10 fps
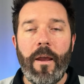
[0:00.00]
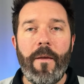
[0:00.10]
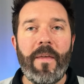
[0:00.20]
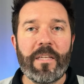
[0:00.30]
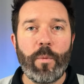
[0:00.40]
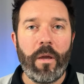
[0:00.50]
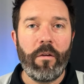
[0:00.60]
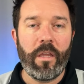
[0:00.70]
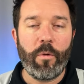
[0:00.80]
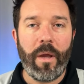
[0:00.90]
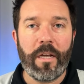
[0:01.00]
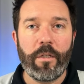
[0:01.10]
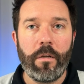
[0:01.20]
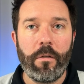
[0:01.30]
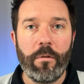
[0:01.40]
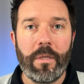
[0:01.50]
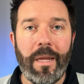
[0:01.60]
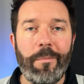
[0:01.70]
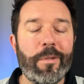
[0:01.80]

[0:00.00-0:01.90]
And that's why you get the reaction you do today.